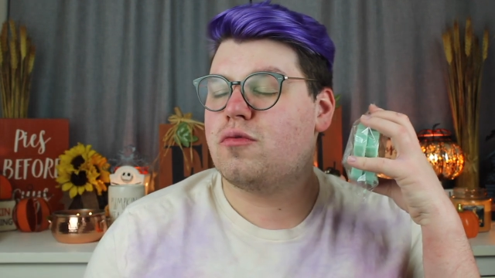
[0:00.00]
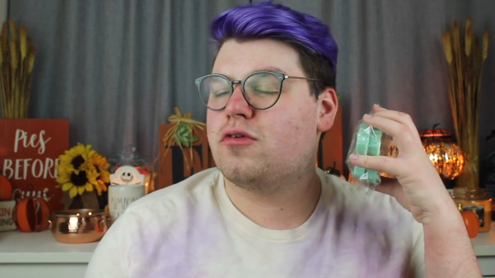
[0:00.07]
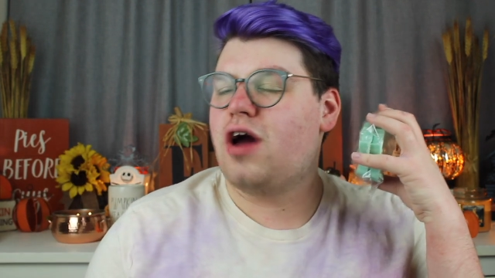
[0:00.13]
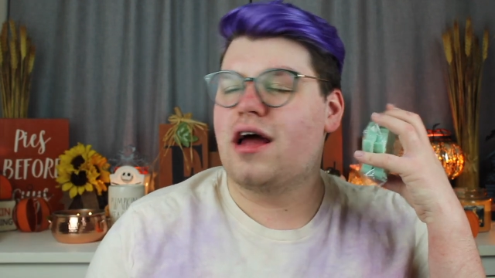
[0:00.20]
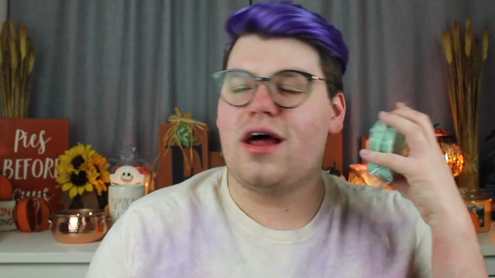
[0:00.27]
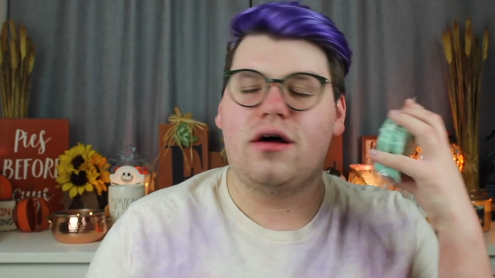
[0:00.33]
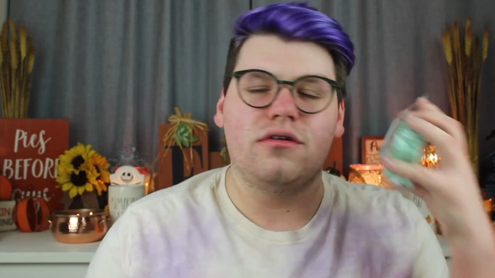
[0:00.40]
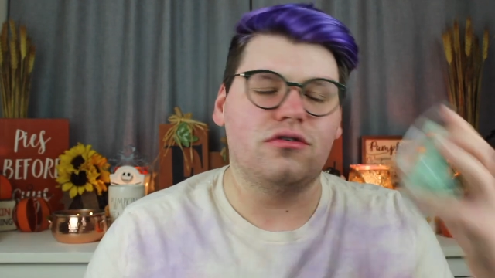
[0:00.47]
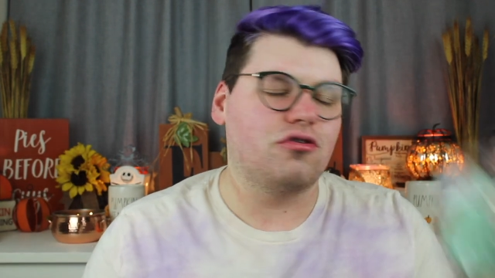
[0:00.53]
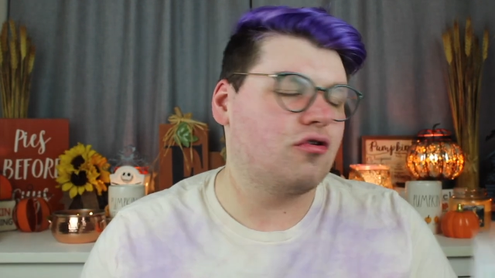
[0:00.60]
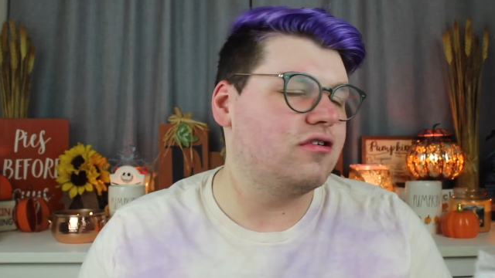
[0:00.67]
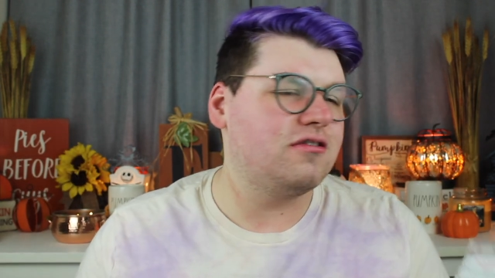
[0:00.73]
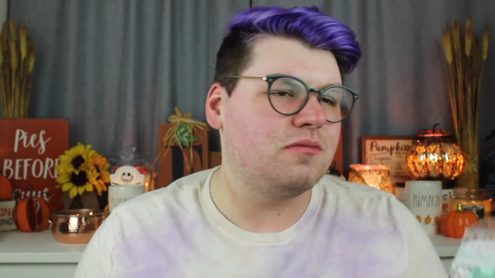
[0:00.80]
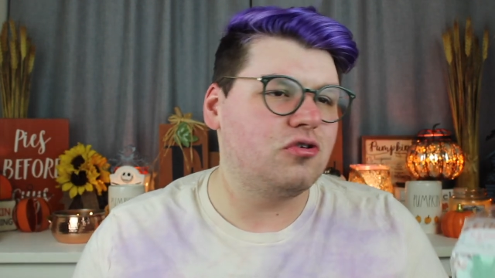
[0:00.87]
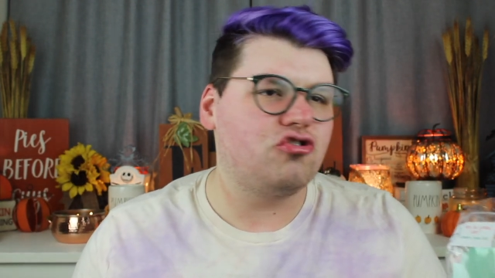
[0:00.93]
cut out
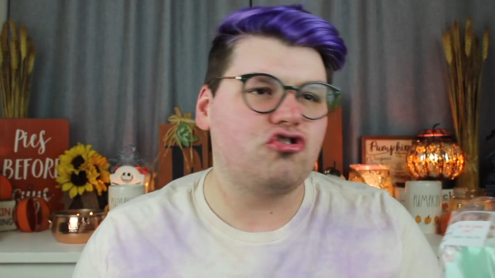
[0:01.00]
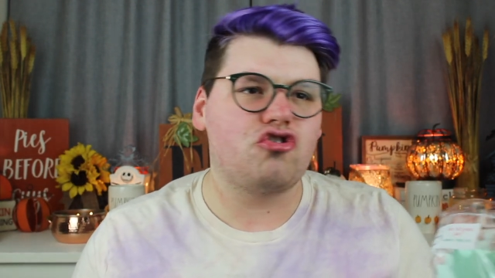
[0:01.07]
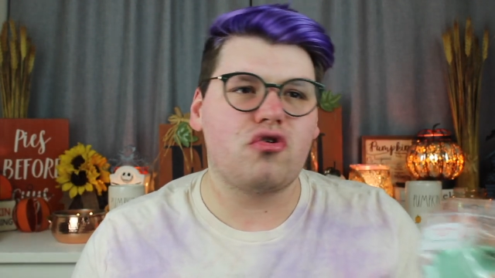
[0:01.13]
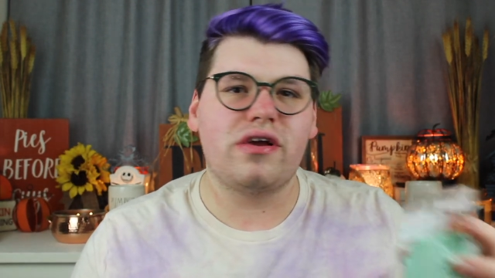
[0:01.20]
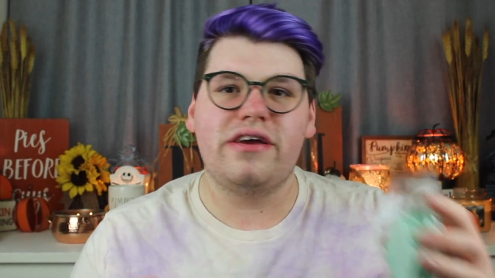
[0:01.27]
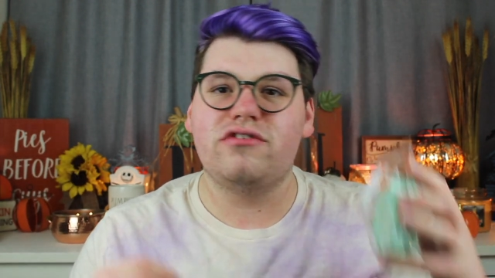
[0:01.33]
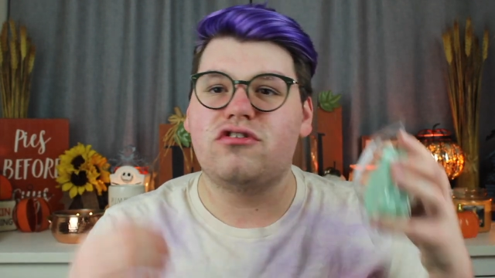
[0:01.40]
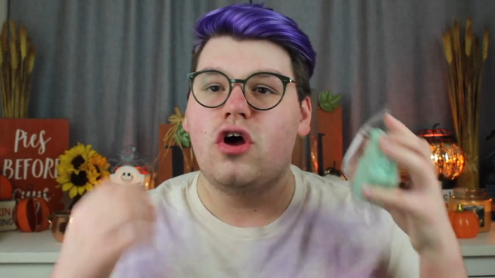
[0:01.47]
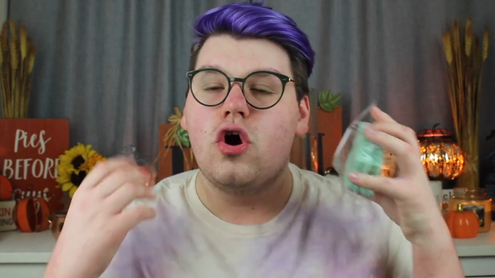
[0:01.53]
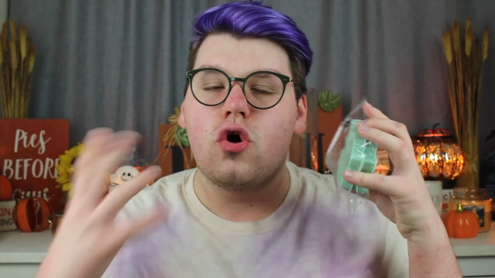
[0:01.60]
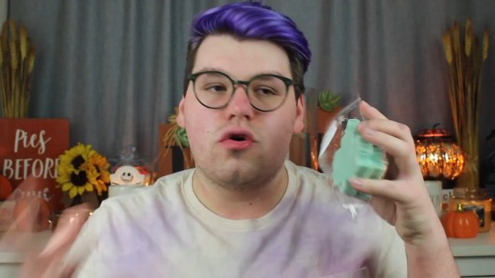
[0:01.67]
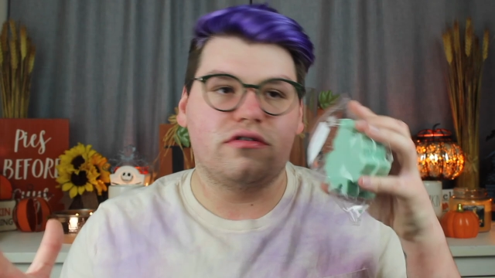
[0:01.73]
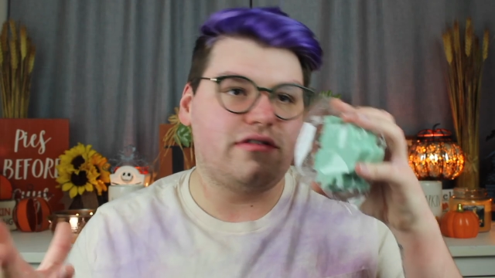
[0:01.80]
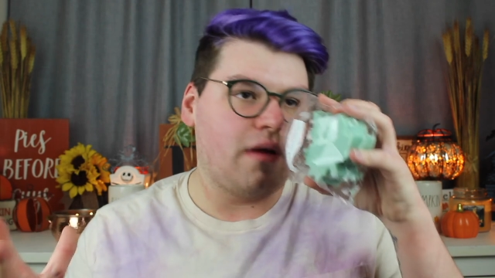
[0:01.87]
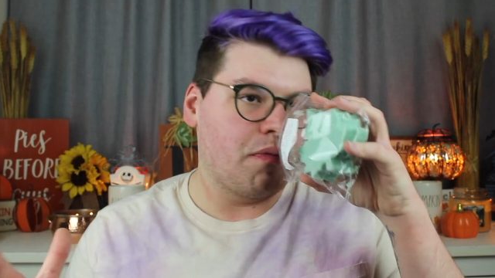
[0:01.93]
Christmas trees
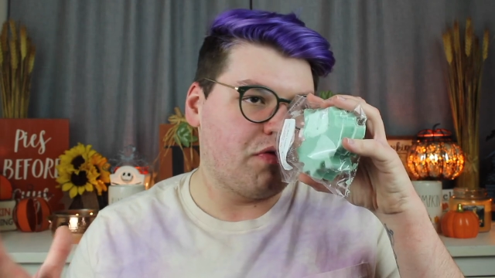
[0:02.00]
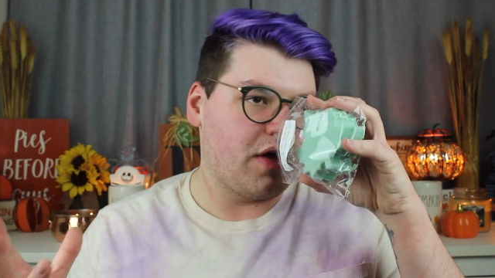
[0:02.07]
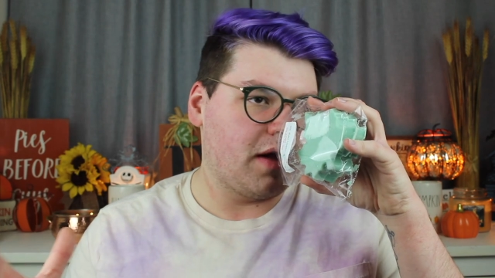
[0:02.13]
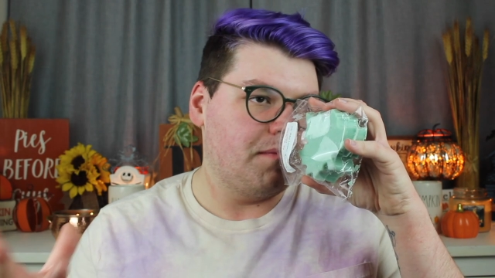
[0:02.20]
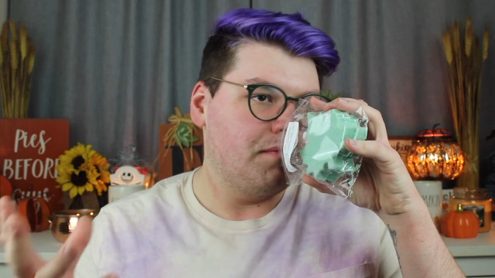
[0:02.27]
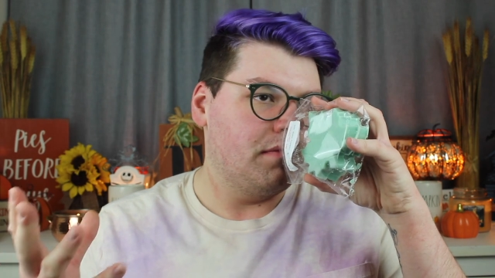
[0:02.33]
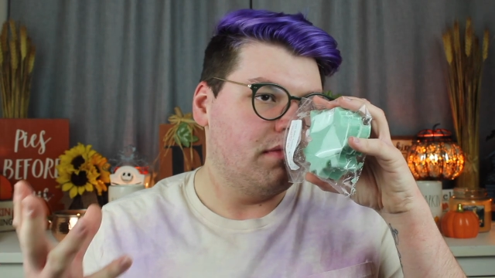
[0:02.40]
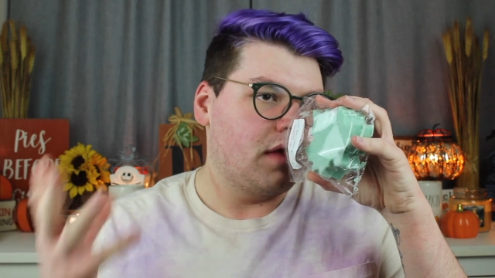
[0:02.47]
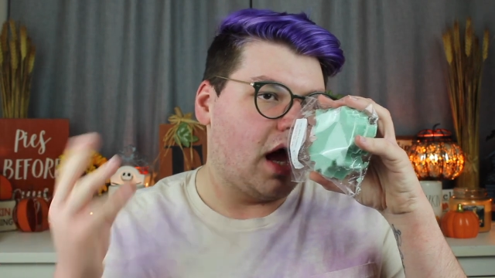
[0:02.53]
or something